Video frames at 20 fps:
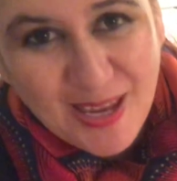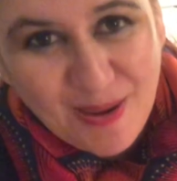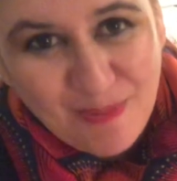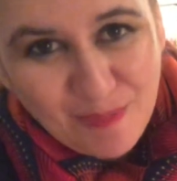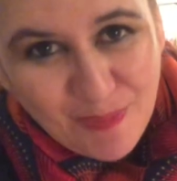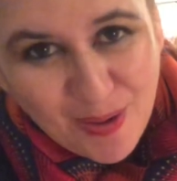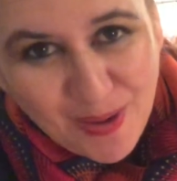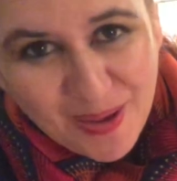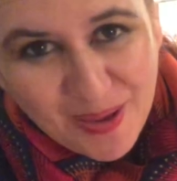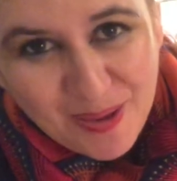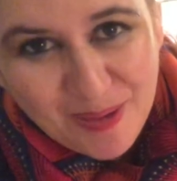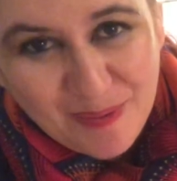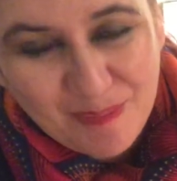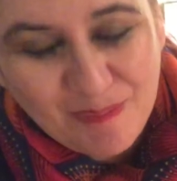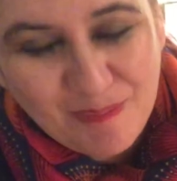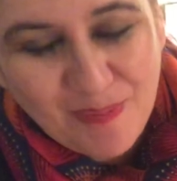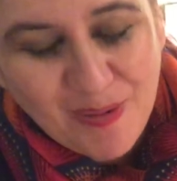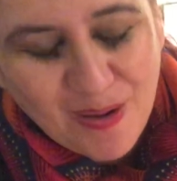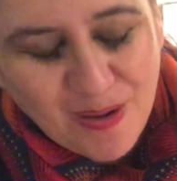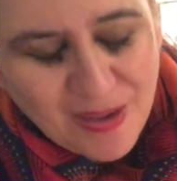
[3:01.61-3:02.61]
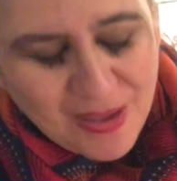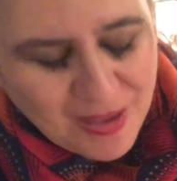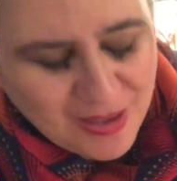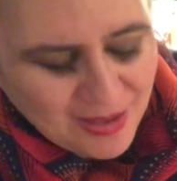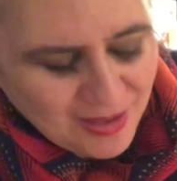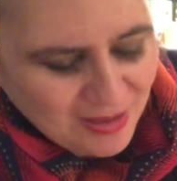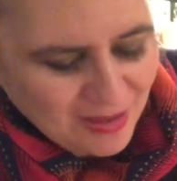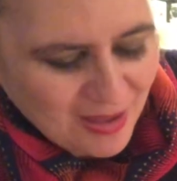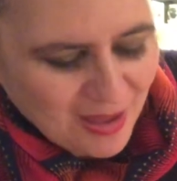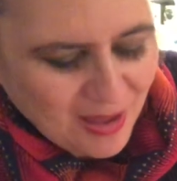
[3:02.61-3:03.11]
up my
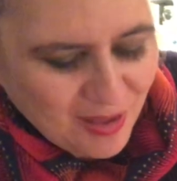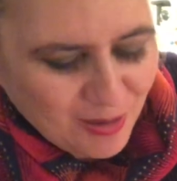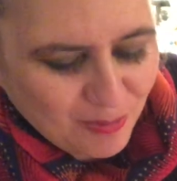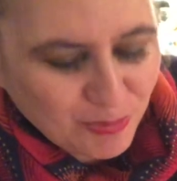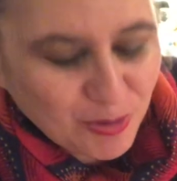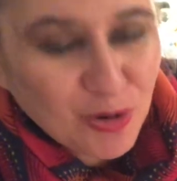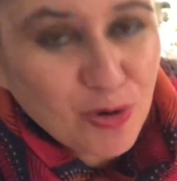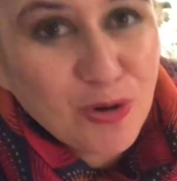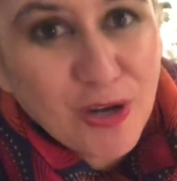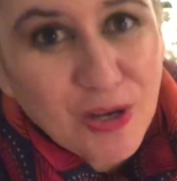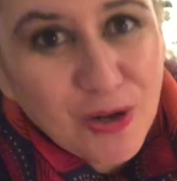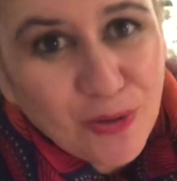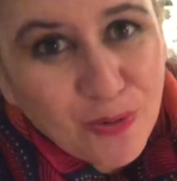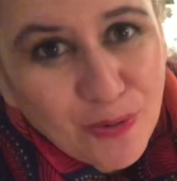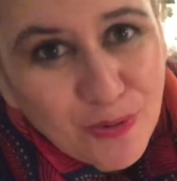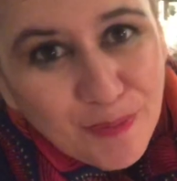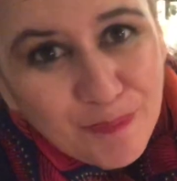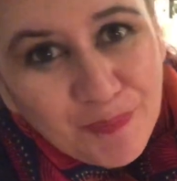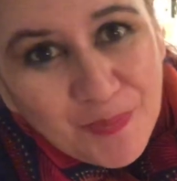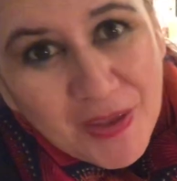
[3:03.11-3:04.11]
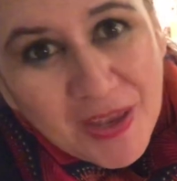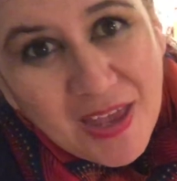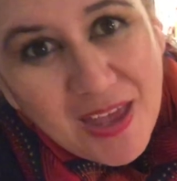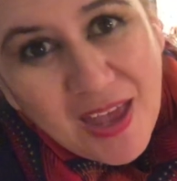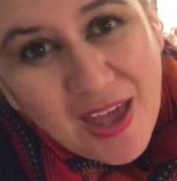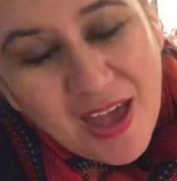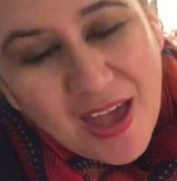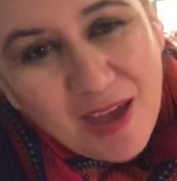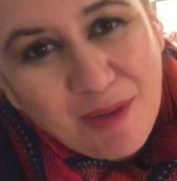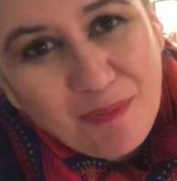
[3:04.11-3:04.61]
kōrero
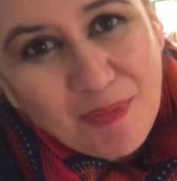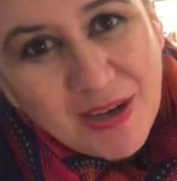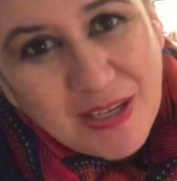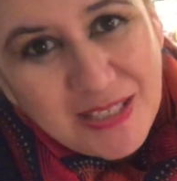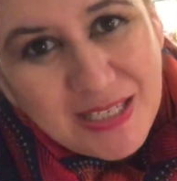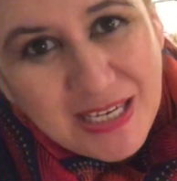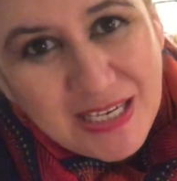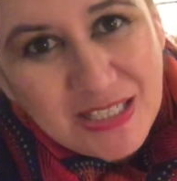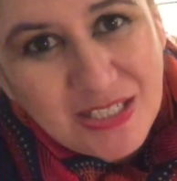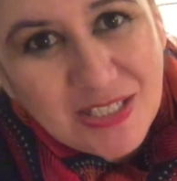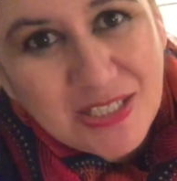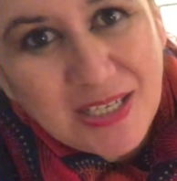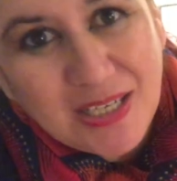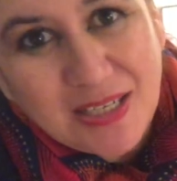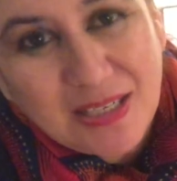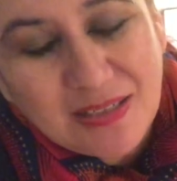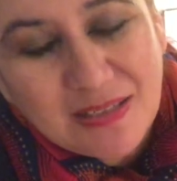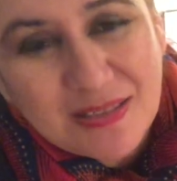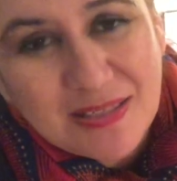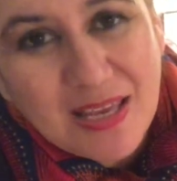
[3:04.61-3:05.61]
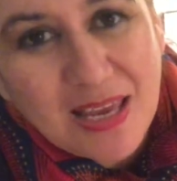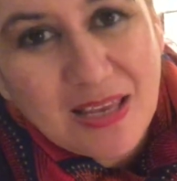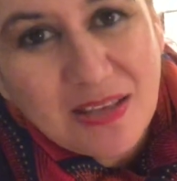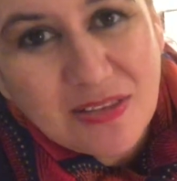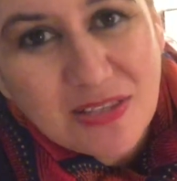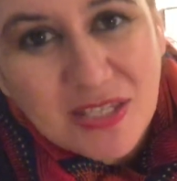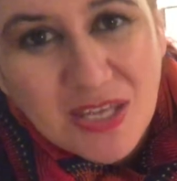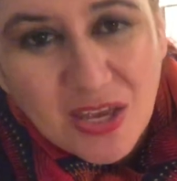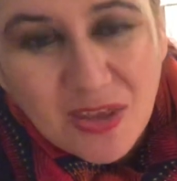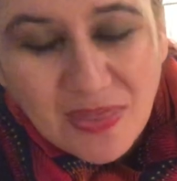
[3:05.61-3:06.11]
and my teachings,
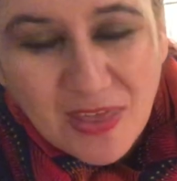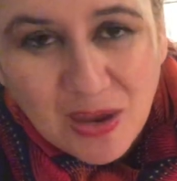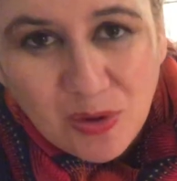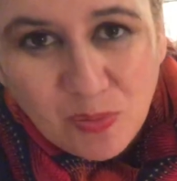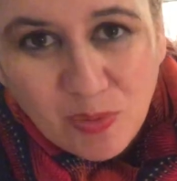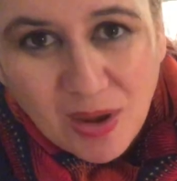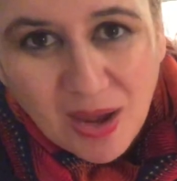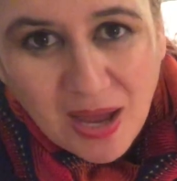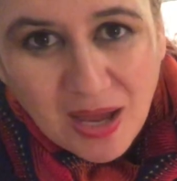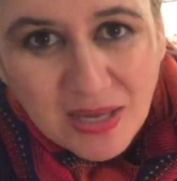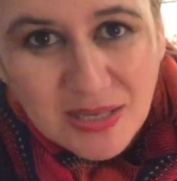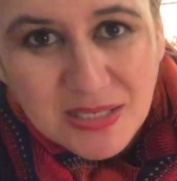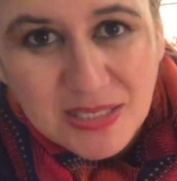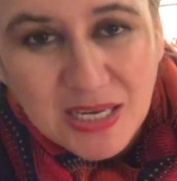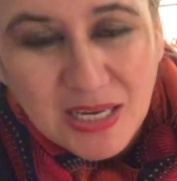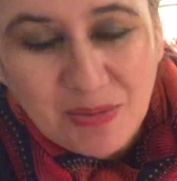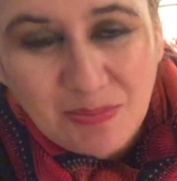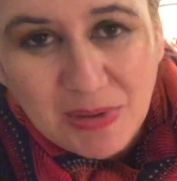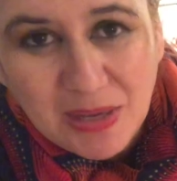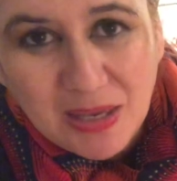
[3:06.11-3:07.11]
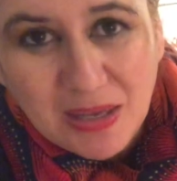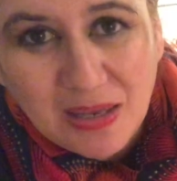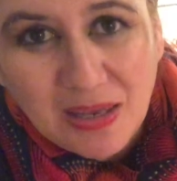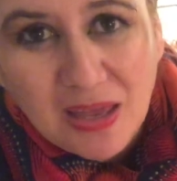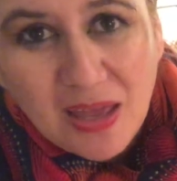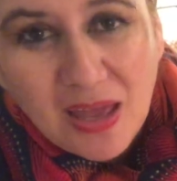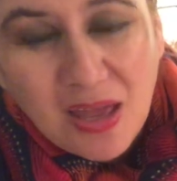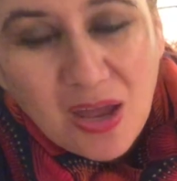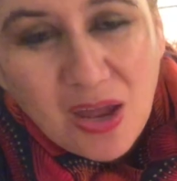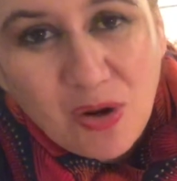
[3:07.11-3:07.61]
and so they were asking
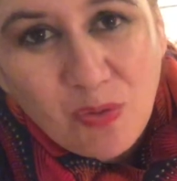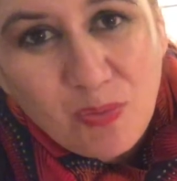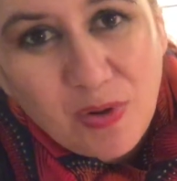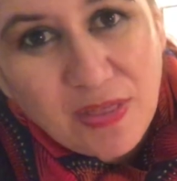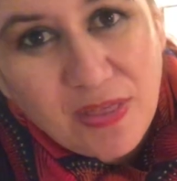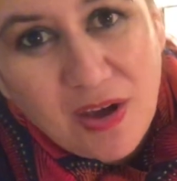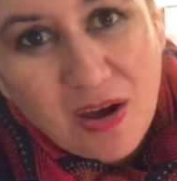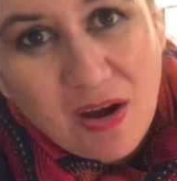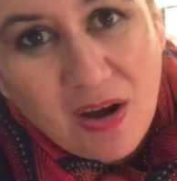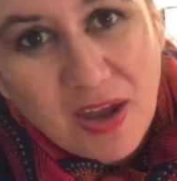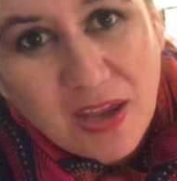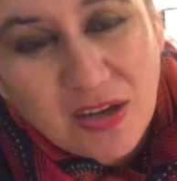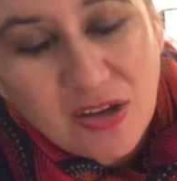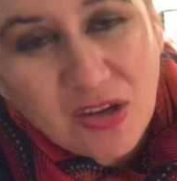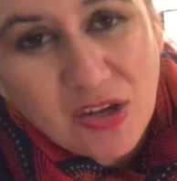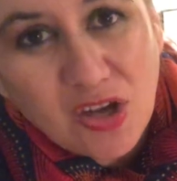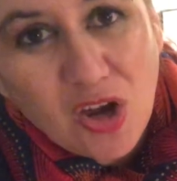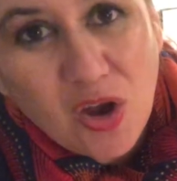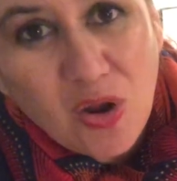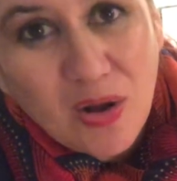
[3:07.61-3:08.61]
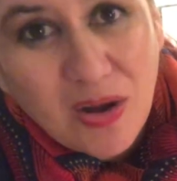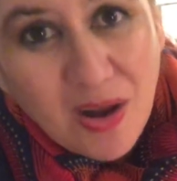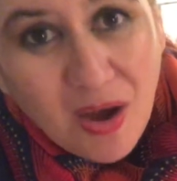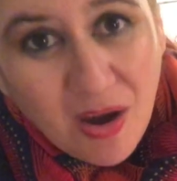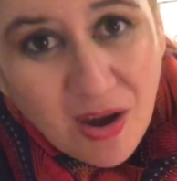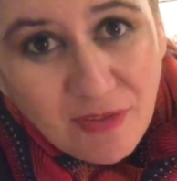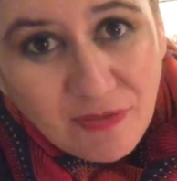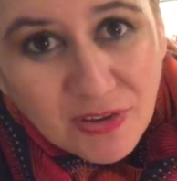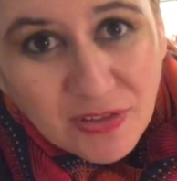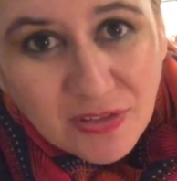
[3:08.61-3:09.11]
me whether I could go
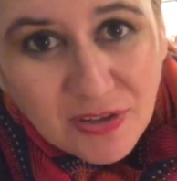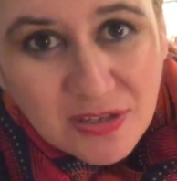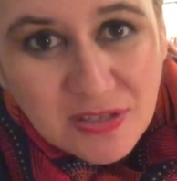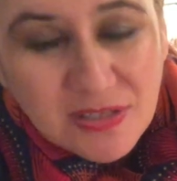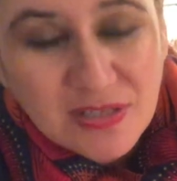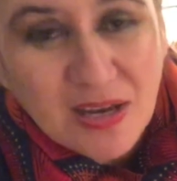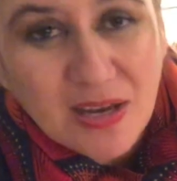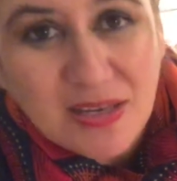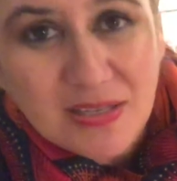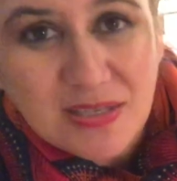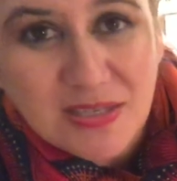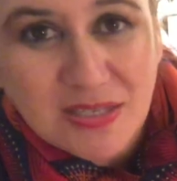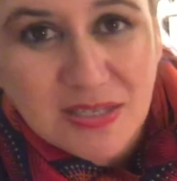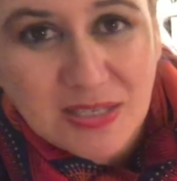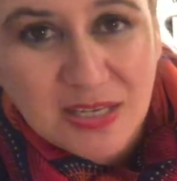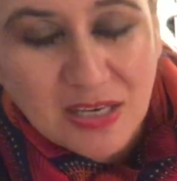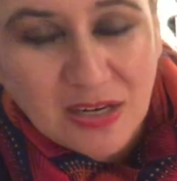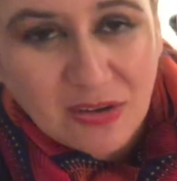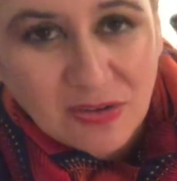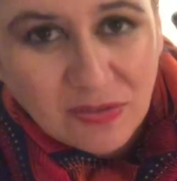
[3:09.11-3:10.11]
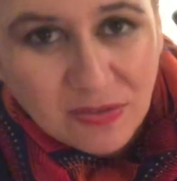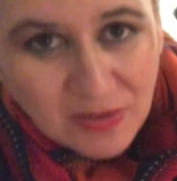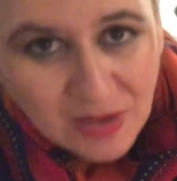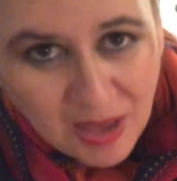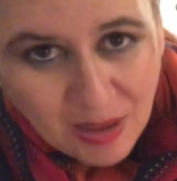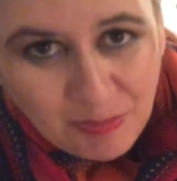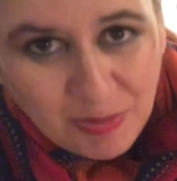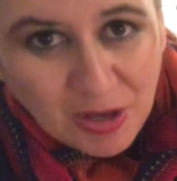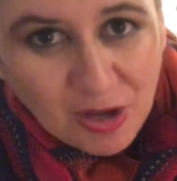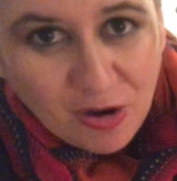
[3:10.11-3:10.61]
live on those sites instead of
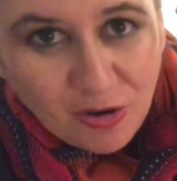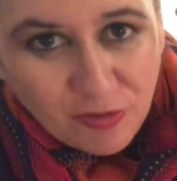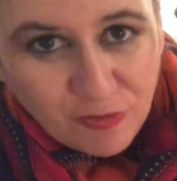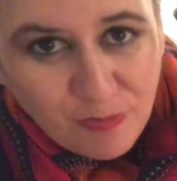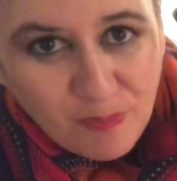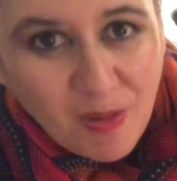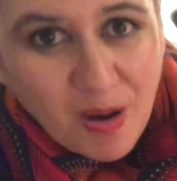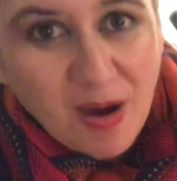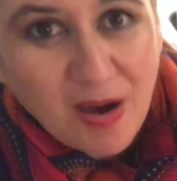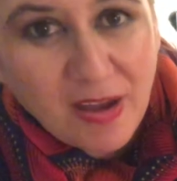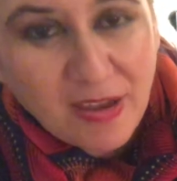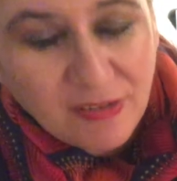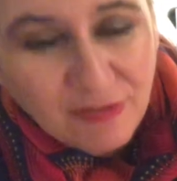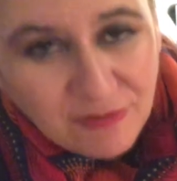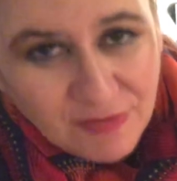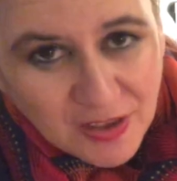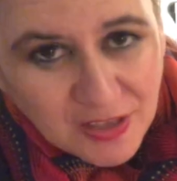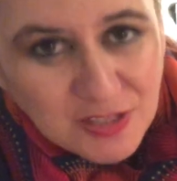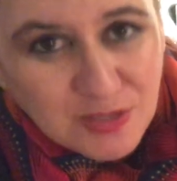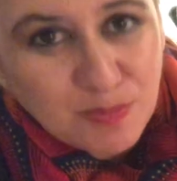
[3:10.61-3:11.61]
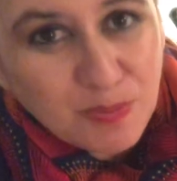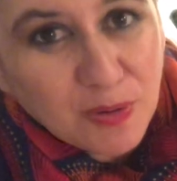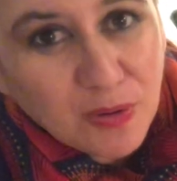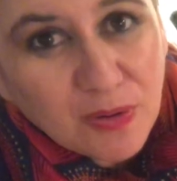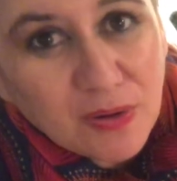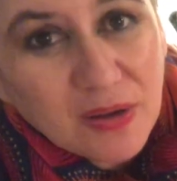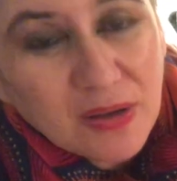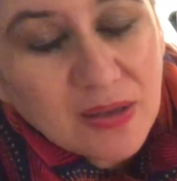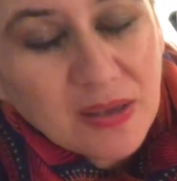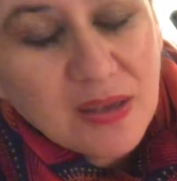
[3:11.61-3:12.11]
coming off my
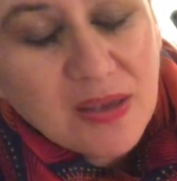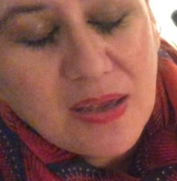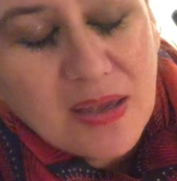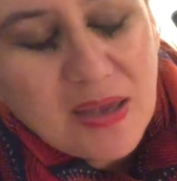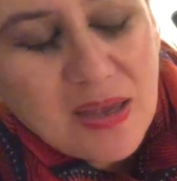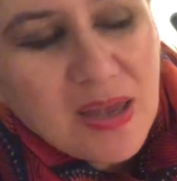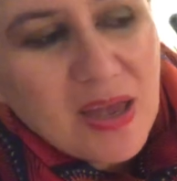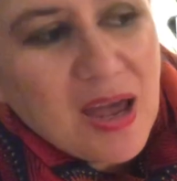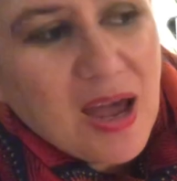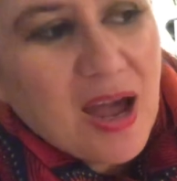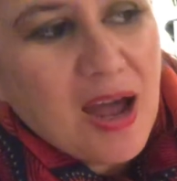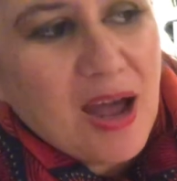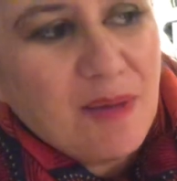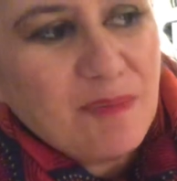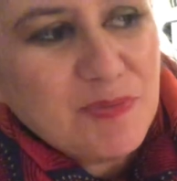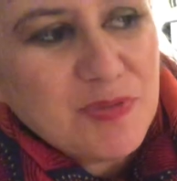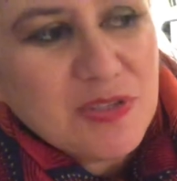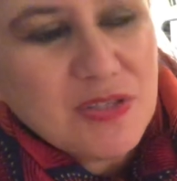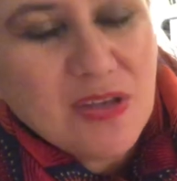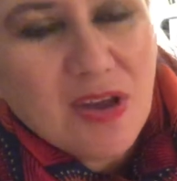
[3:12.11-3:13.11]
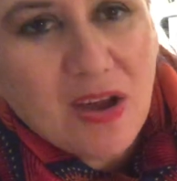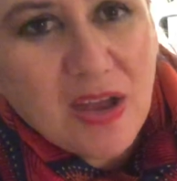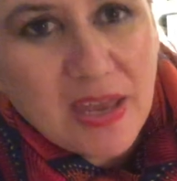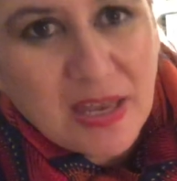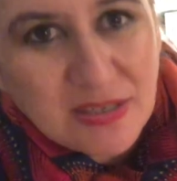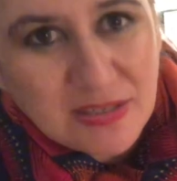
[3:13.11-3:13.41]
Facebook site.